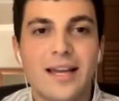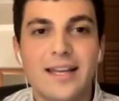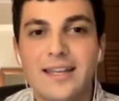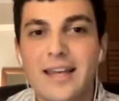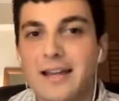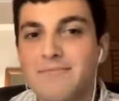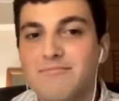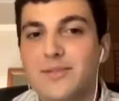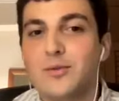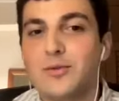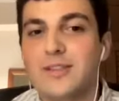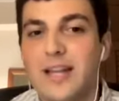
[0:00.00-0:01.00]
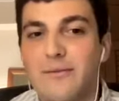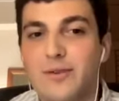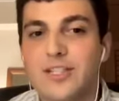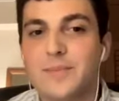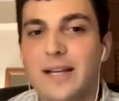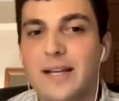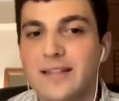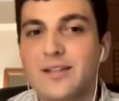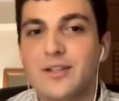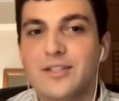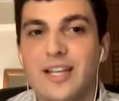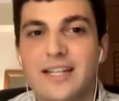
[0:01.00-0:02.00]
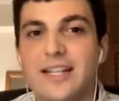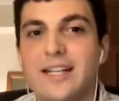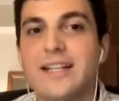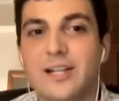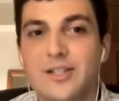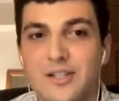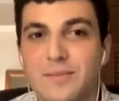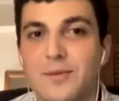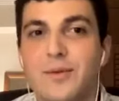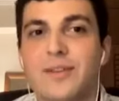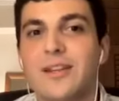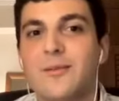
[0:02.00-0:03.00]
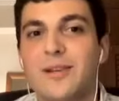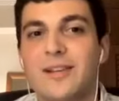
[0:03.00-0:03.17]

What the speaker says: again, you would never expect that there is any connection between them.